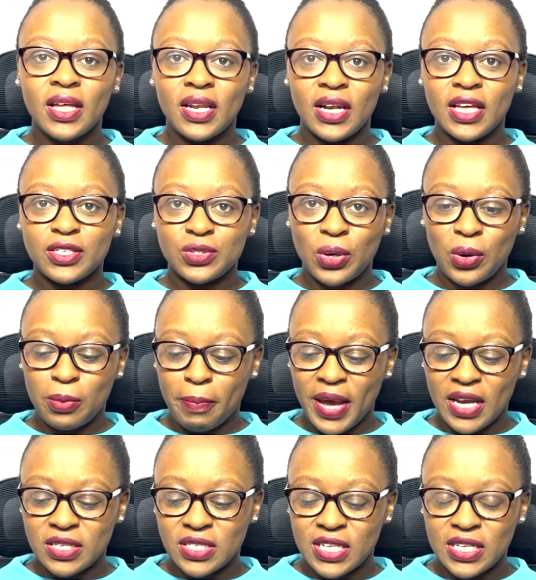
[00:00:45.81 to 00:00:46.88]
Let's go
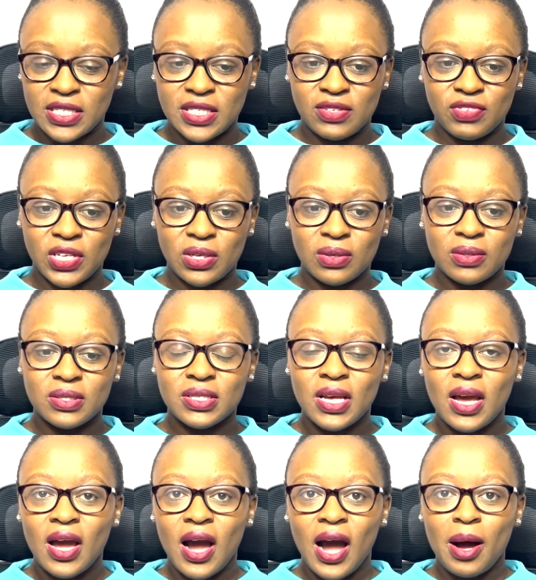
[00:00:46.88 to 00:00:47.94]
back to interviews.
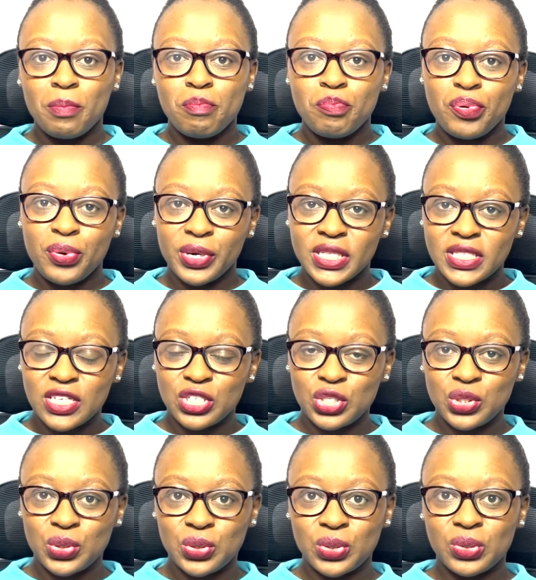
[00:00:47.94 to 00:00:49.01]
I'm pretty
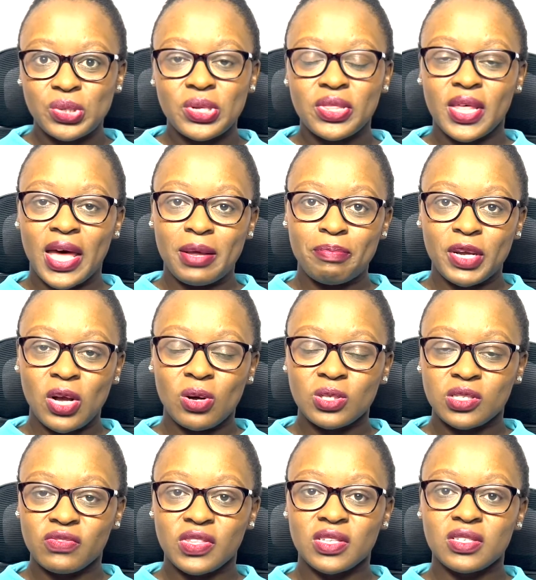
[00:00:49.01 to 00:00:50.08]
sure that because
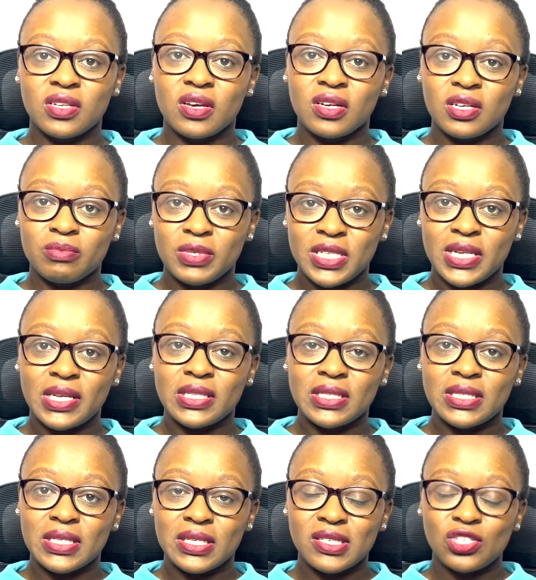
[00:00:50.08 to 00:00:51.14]
of the
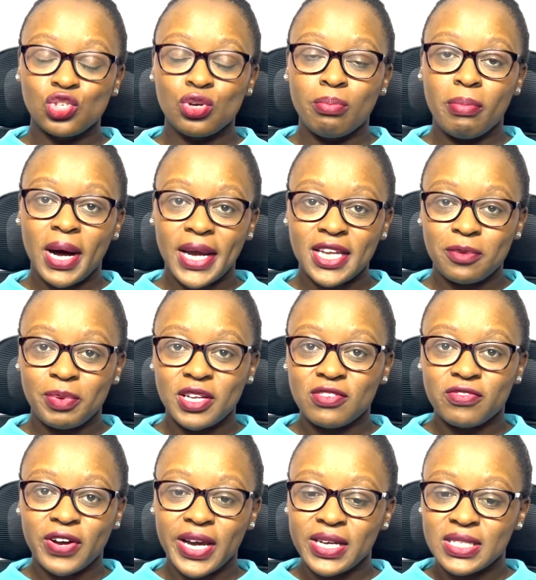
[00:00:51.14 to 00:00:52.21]
circumstances, you might be
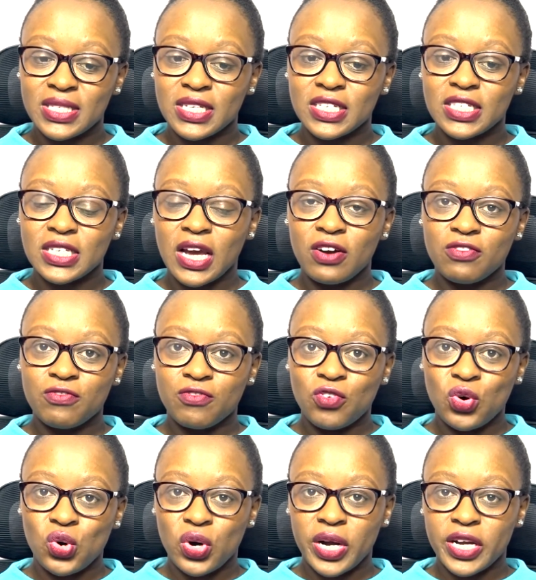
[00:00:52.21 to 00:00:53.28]
invited
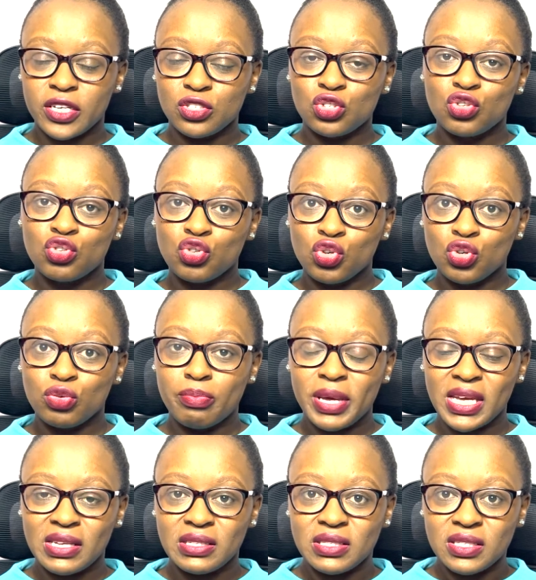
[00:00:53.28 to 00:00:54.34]
for a Zoom
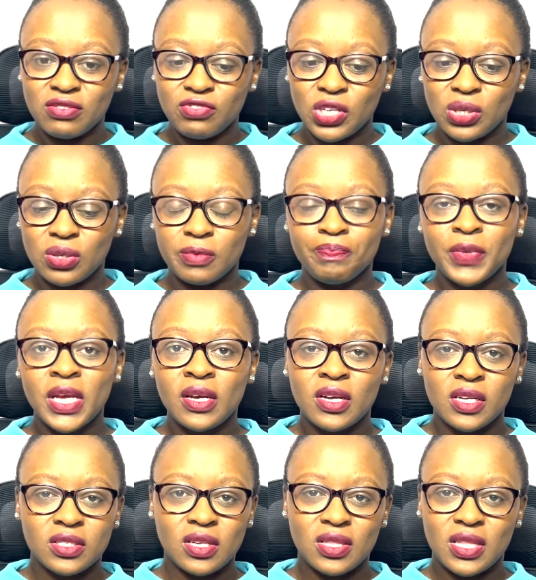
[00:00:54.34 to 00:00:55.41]
interview.
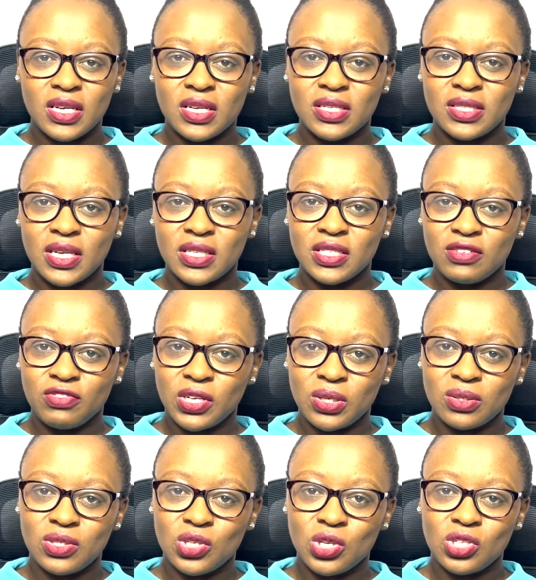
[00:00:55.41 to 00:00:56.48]
So these
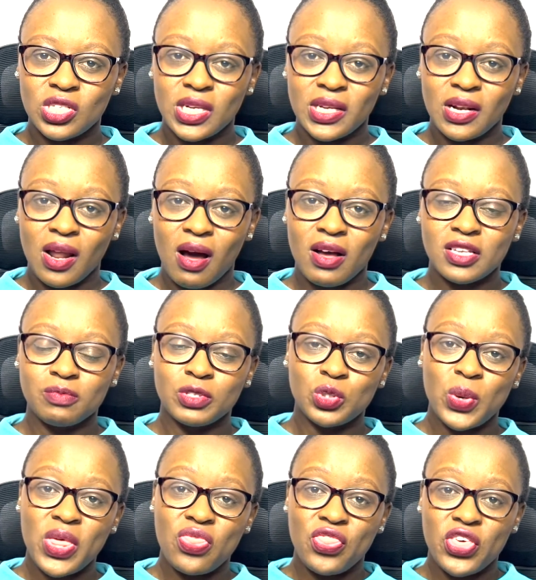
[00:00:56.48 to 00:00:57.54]
interviews usually last
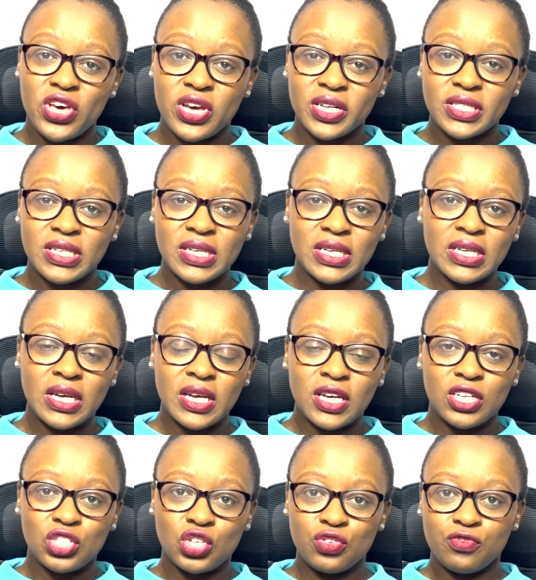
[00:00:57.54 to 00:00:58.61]
between 30
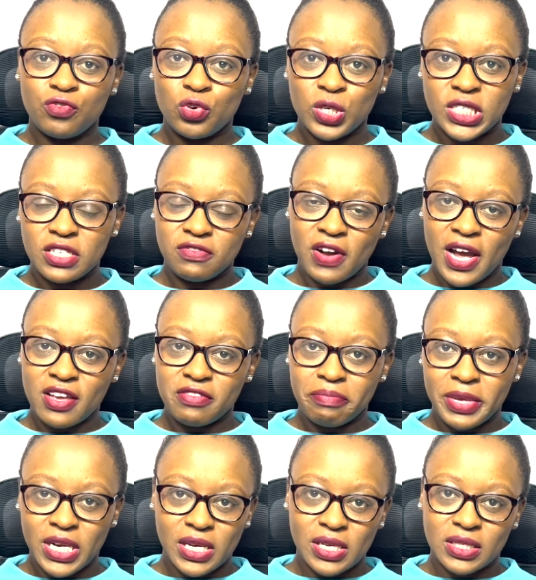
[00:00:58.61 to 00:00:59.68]
to 45
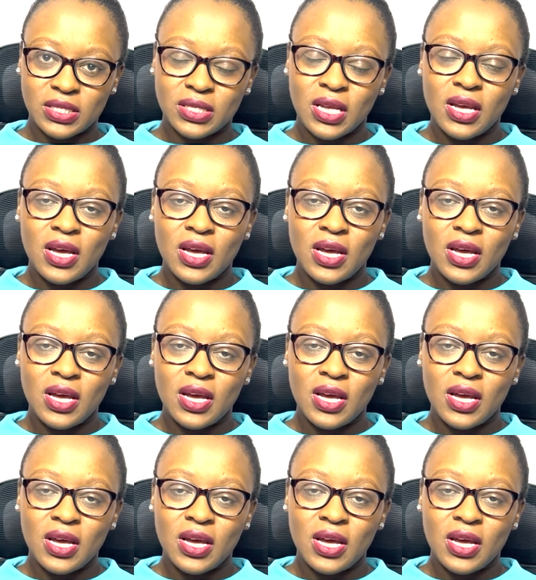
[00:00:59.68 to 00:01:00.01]
minutes.